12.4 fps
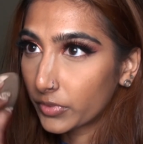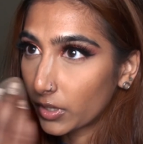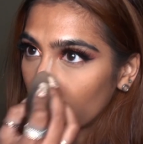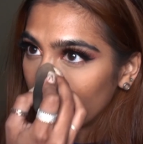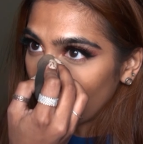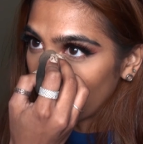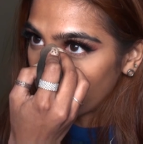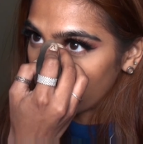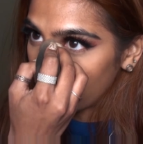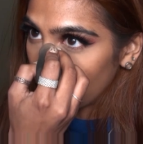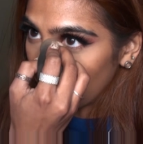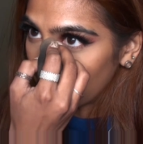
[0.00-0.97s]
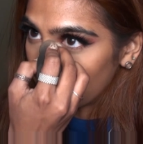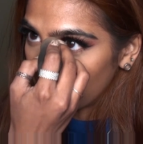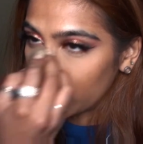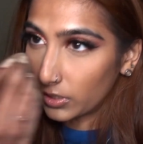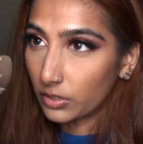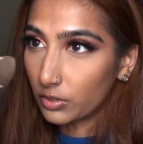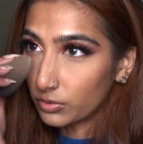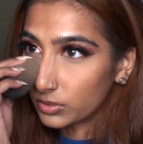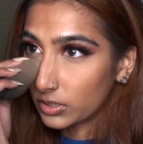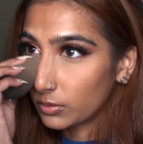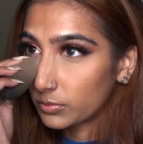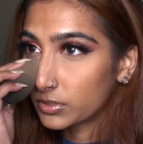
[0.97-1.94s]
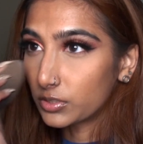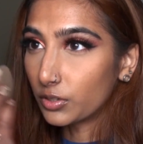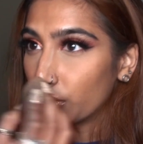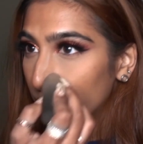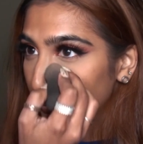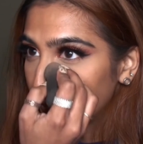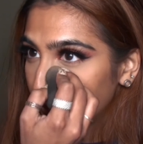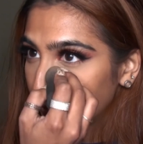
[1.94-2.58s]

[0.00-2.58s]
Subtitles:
I love snatching my nose up, so